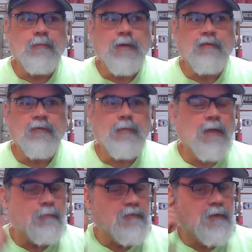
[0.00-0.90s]
But if it
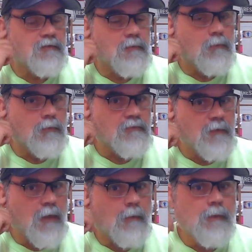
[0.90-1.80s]
becomes an issue, we'll
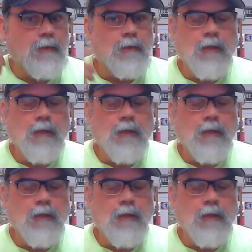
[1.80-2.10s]
stop.